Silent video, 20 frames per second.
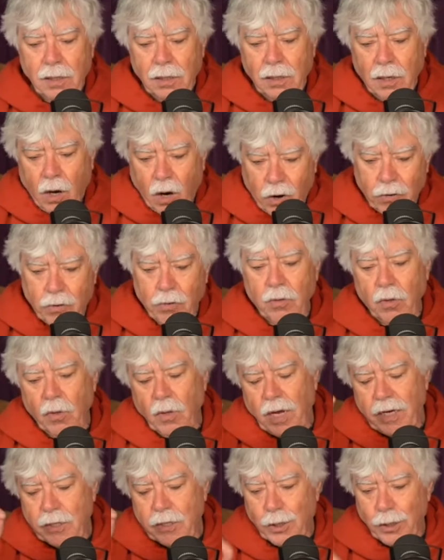under the
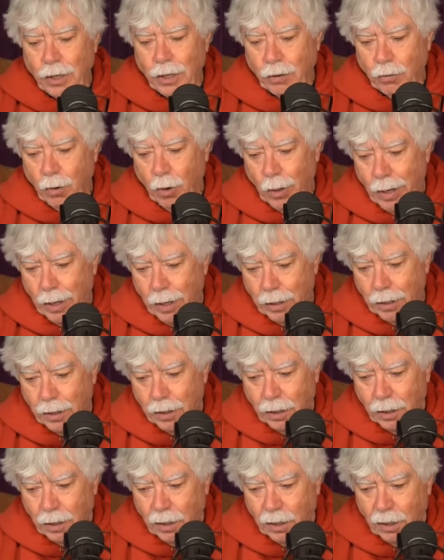lights at Arrowhead
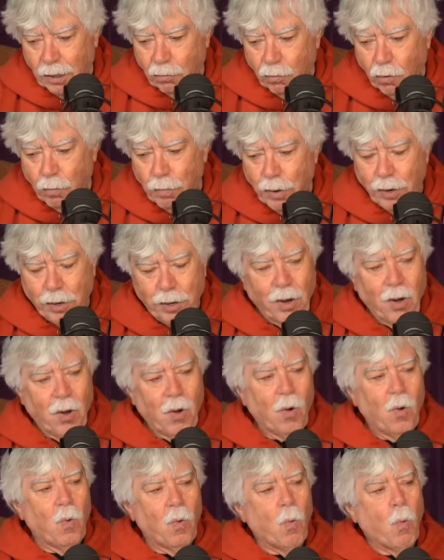will be
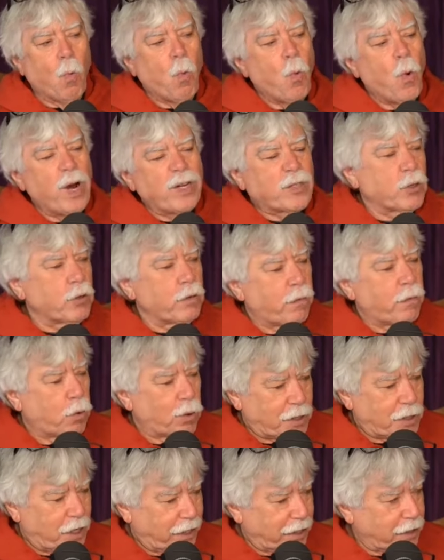winter
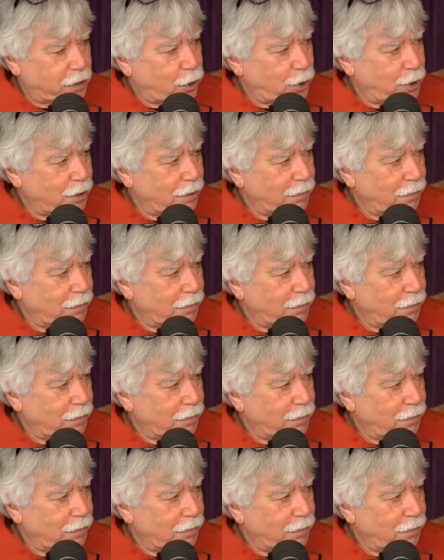vortex.